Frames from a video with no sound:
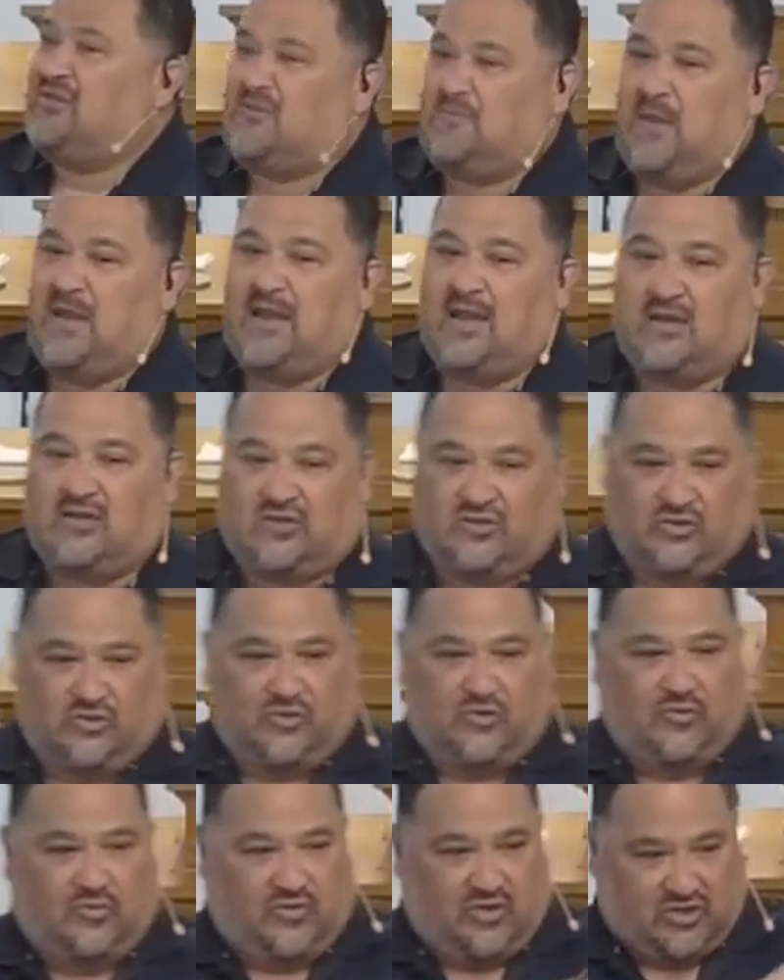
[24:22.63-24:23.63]
speaking
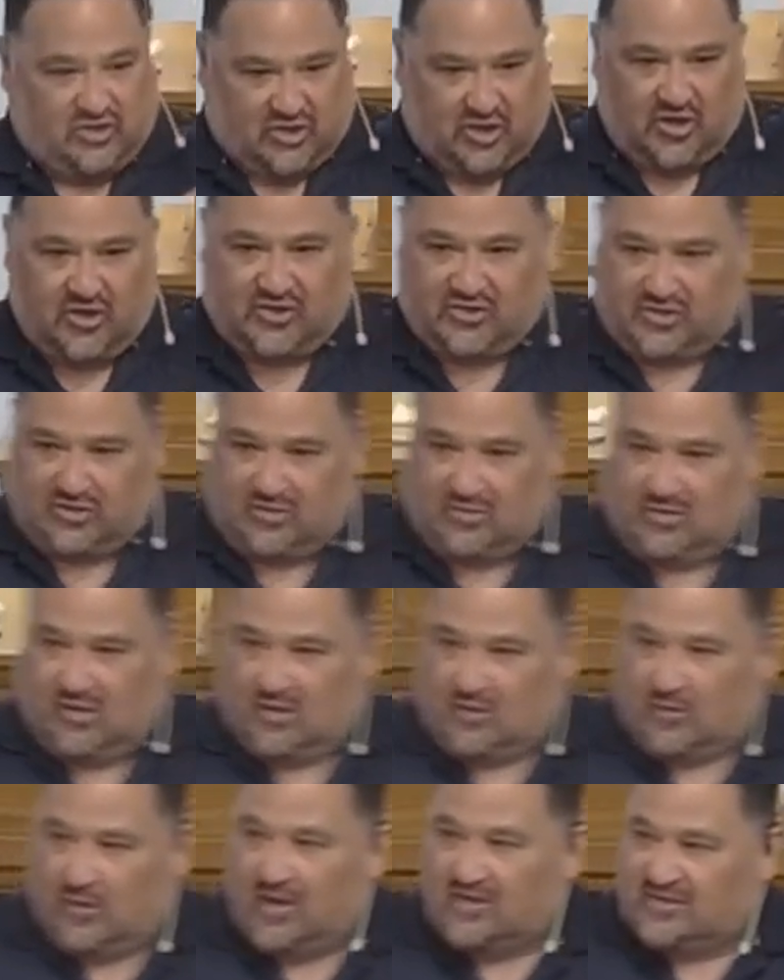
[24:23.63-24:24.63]
to the church
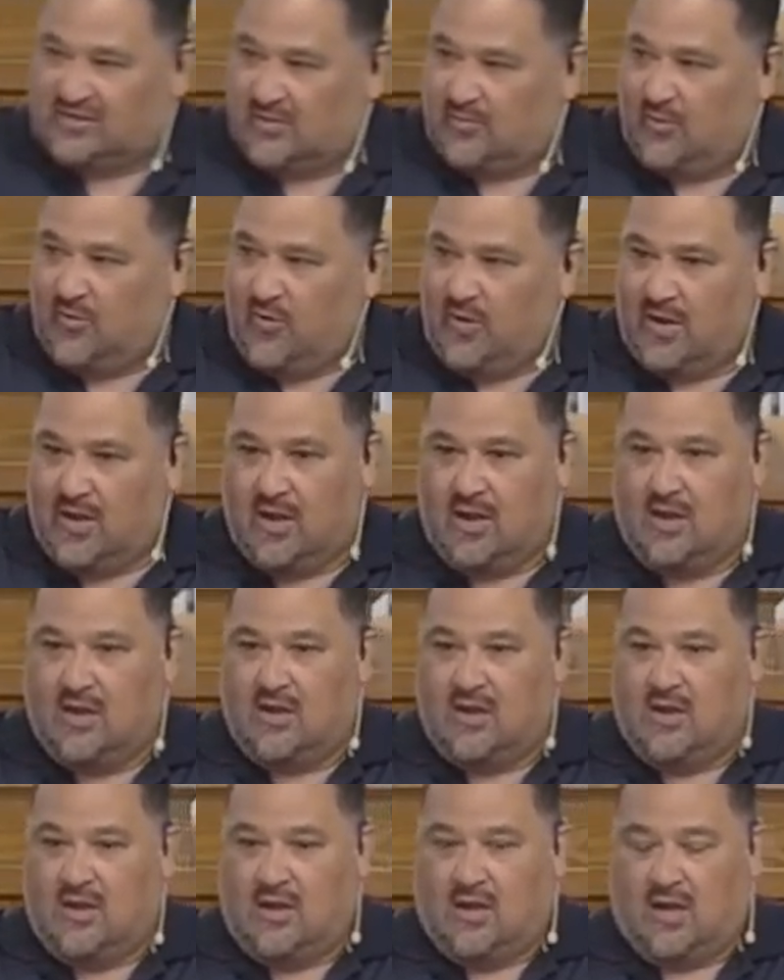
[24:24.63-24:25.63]
across the board.
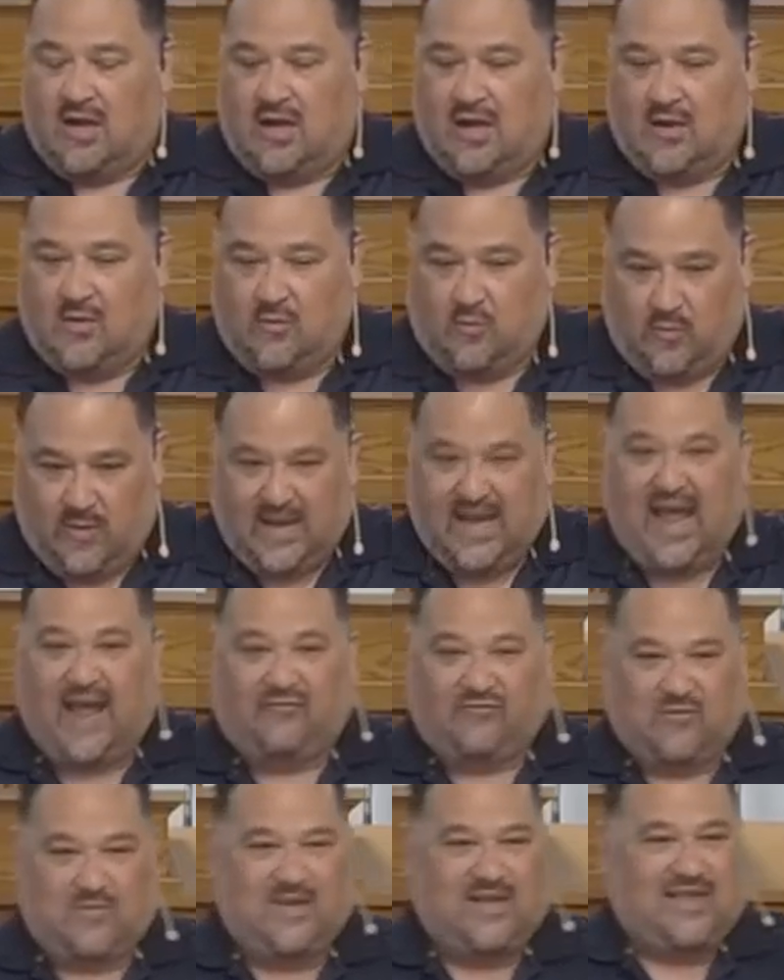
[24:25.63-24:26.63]
We
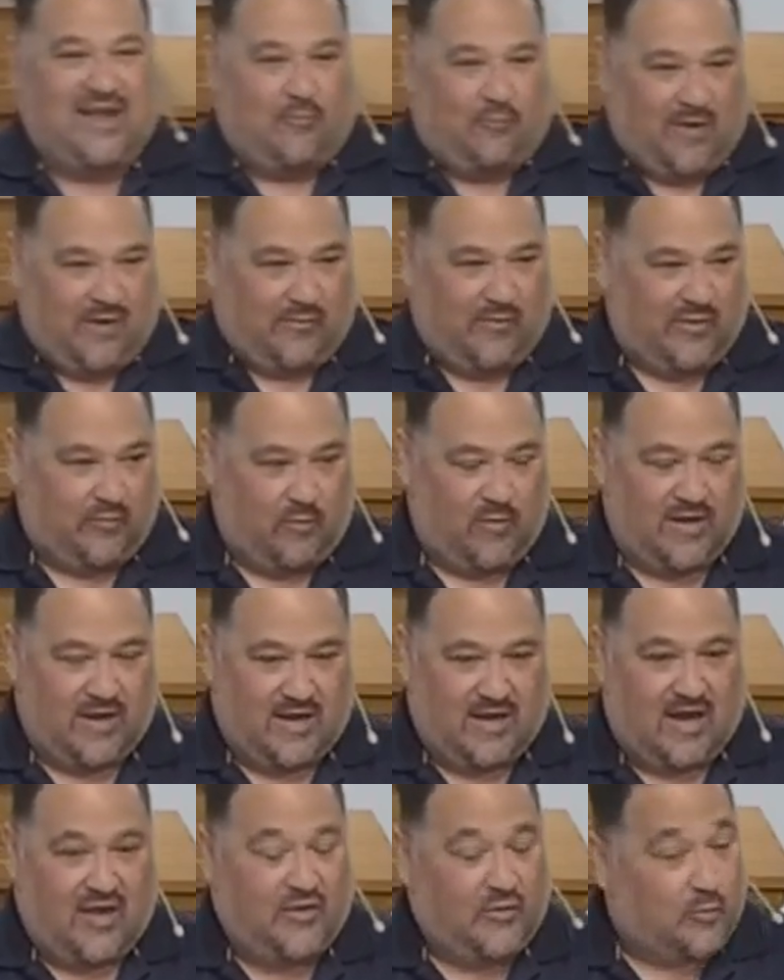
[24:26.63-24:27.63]
have to be that way with one
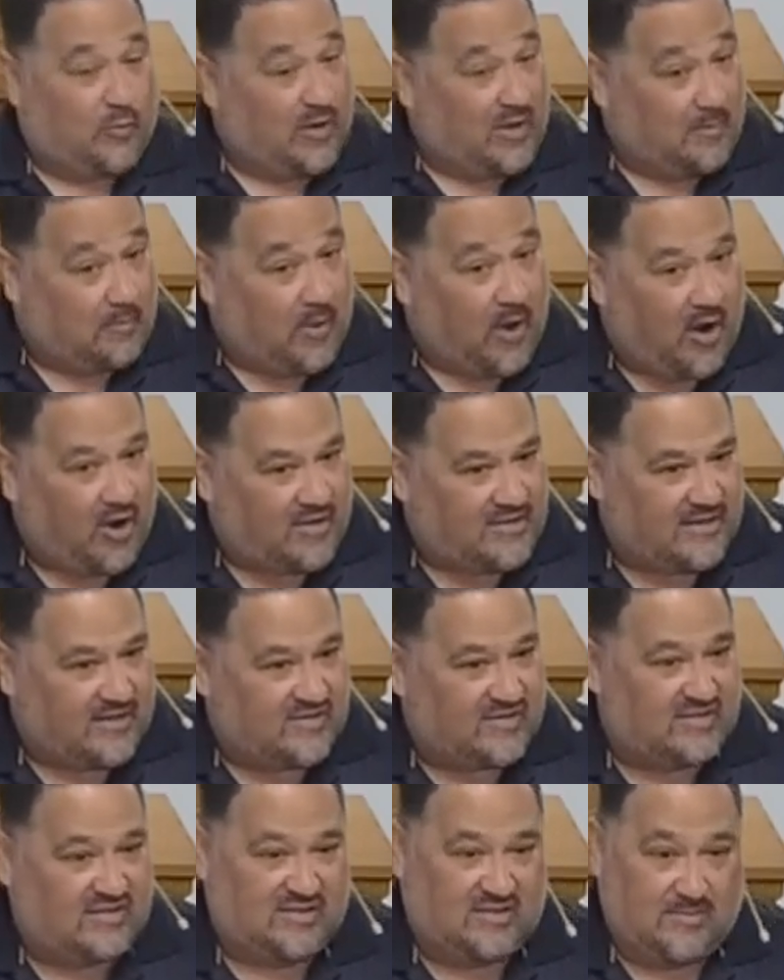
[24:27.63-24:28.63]
another, where Paul
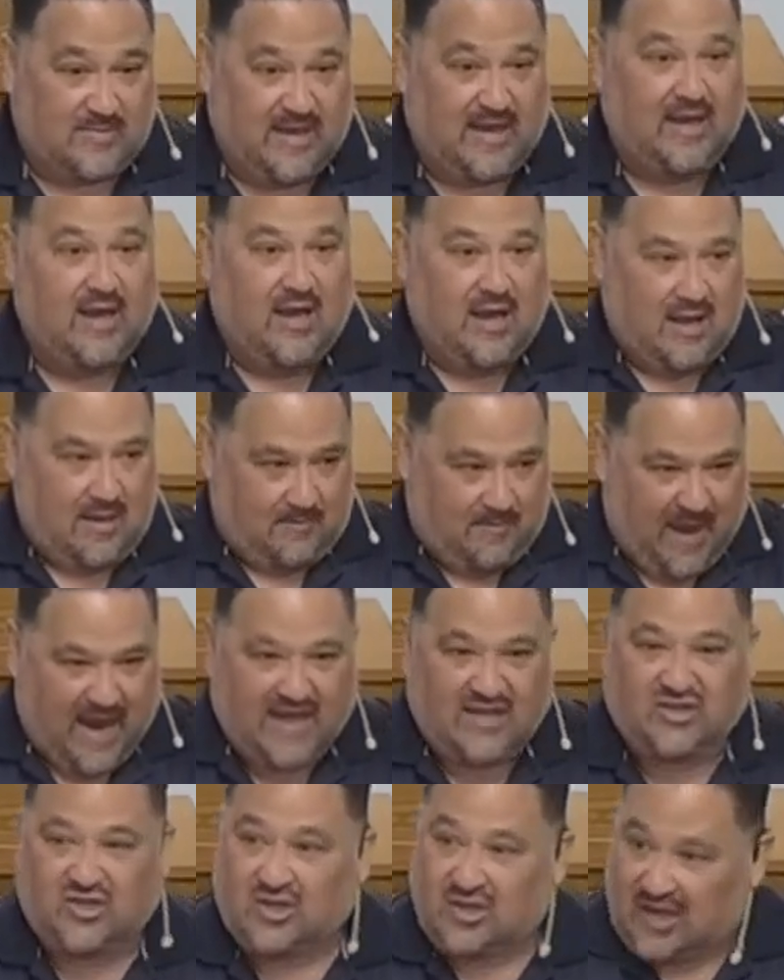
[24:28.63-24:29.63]
tells us to be
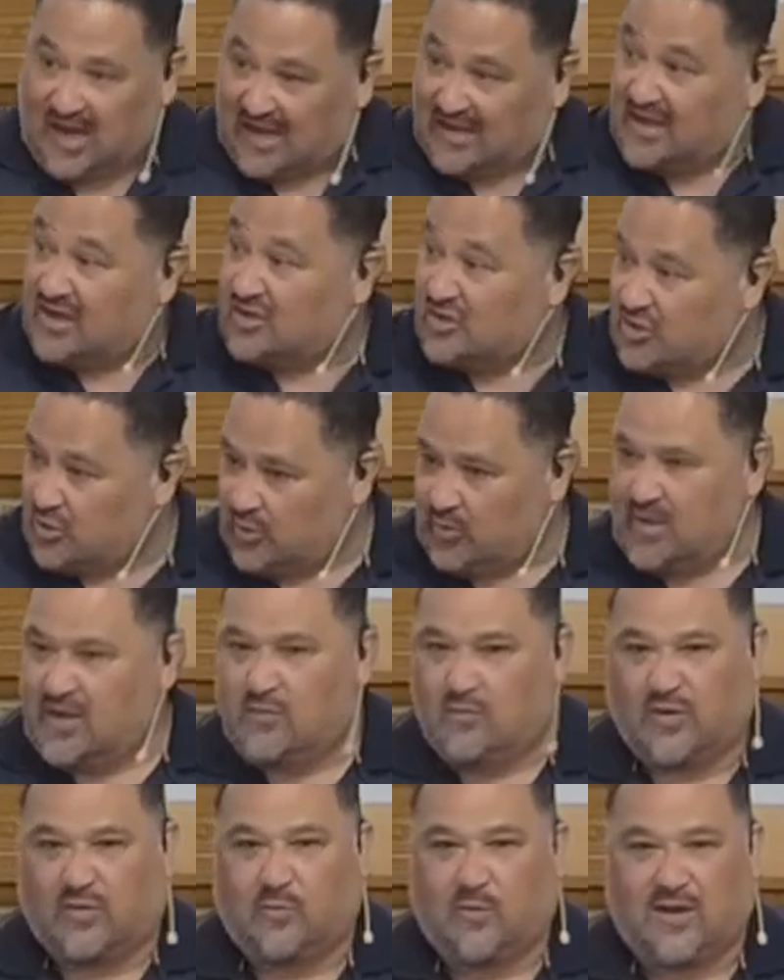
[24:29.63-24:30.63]
patient and
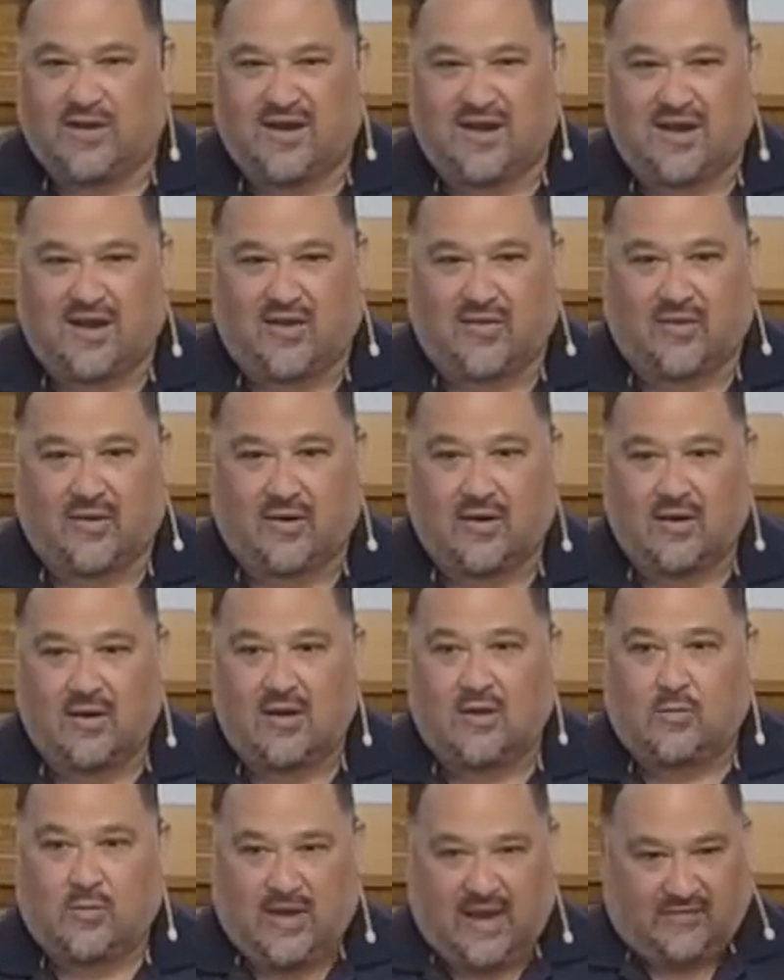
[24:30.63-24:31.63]
enduring with one another.
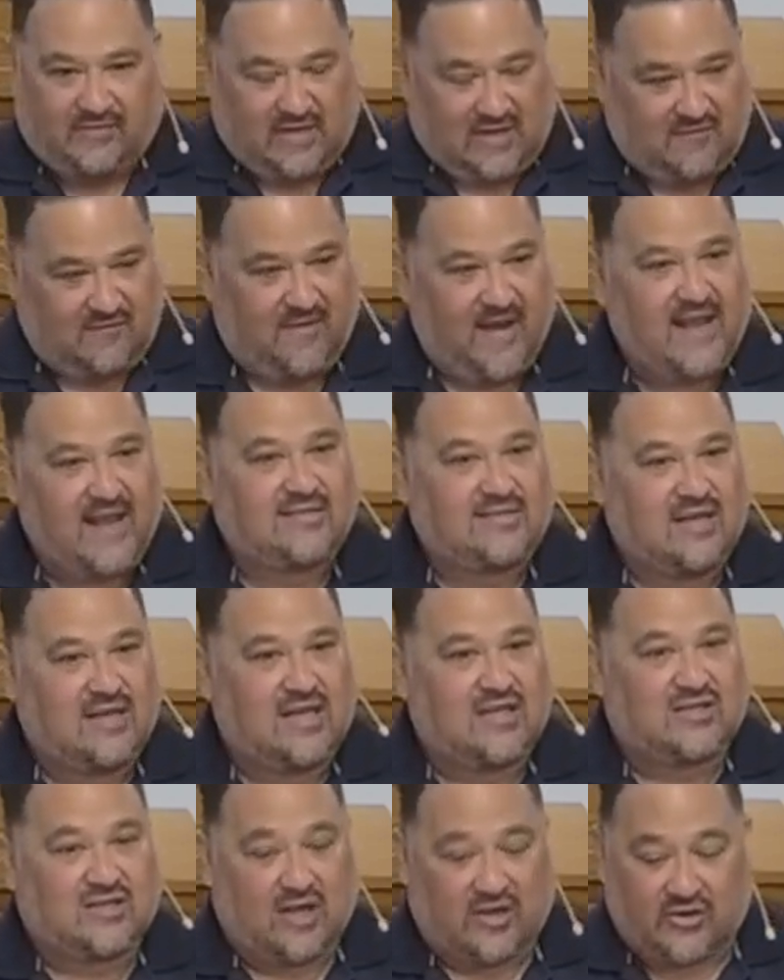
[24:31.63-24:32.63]
We have to invest in
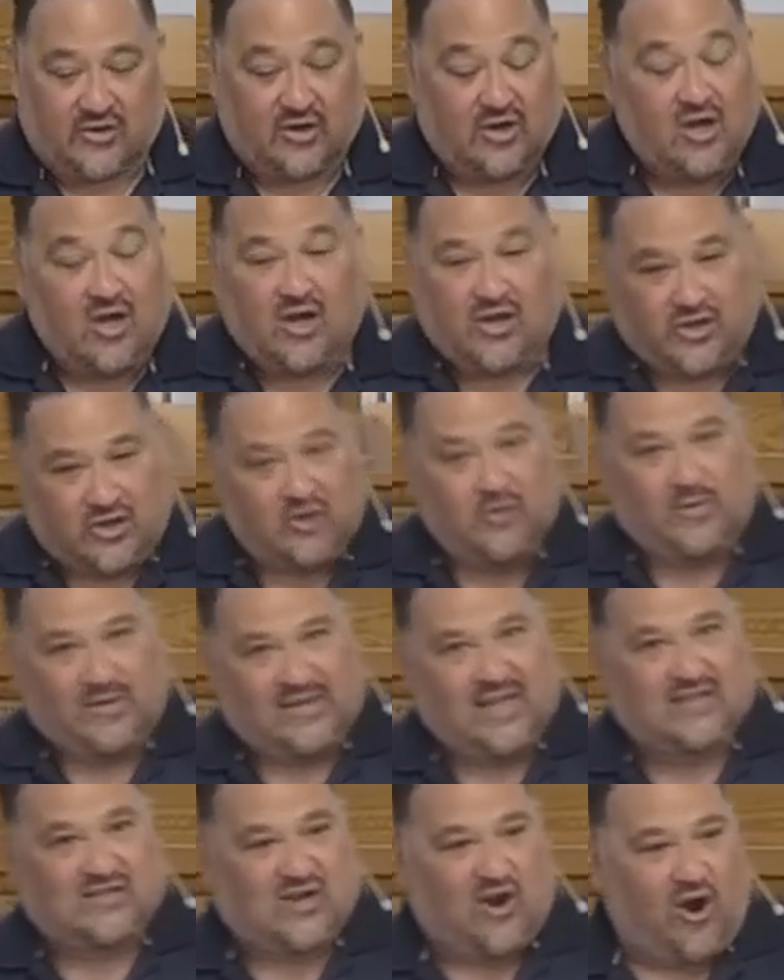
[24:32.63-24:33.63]
each other. You know what
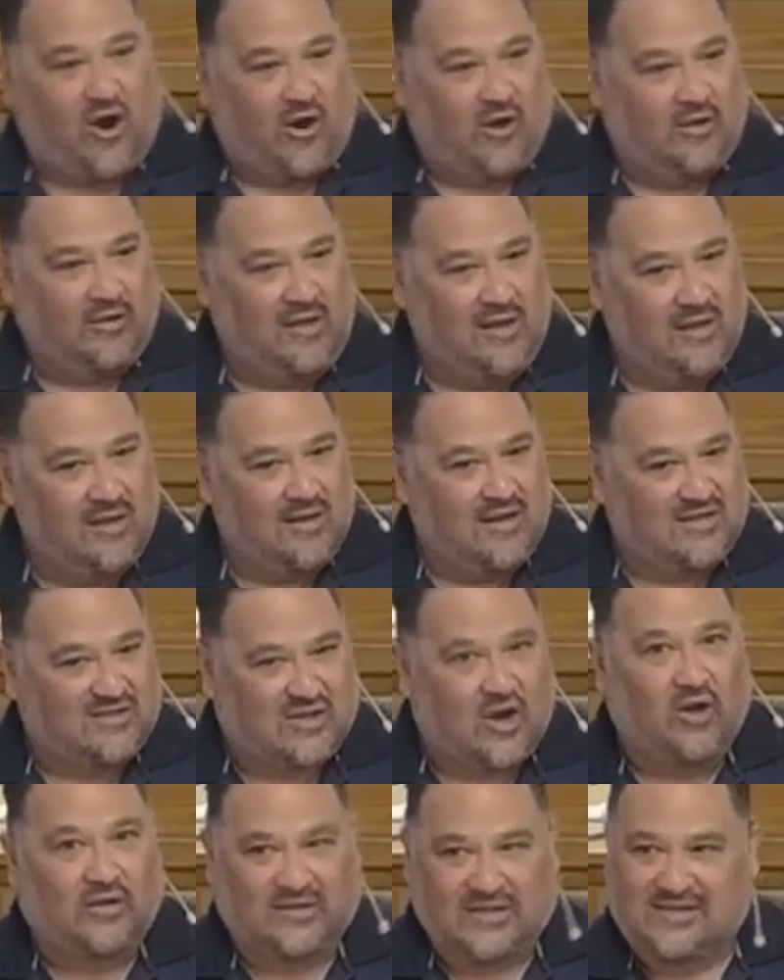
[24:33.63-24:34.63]
that's called? It's
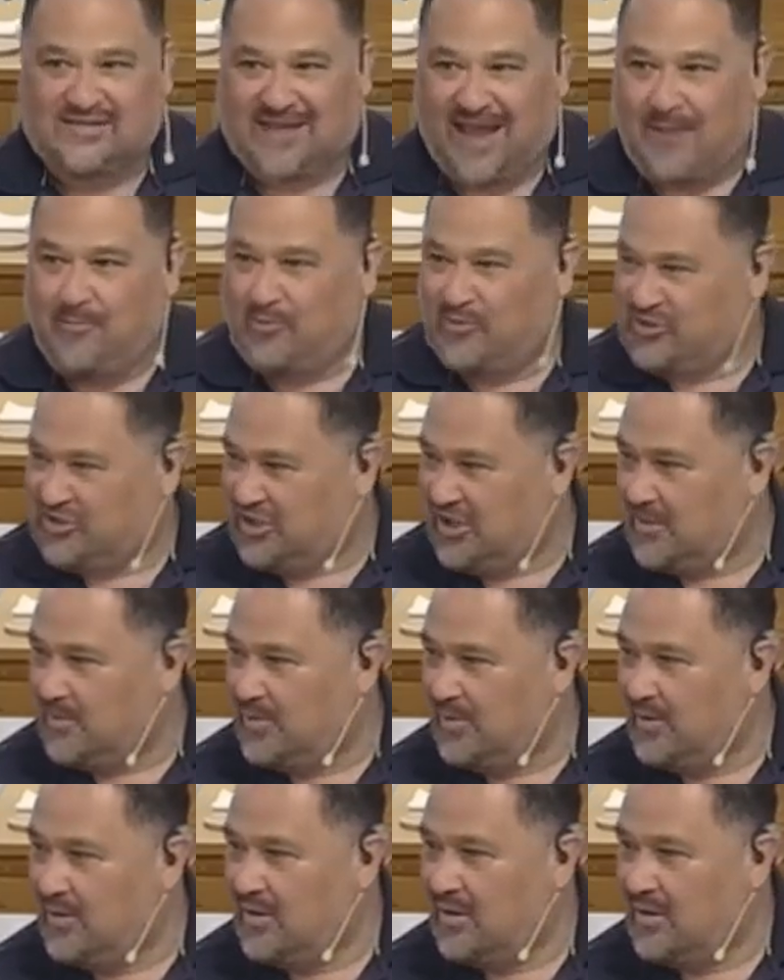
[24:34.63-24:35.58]
called discipleship.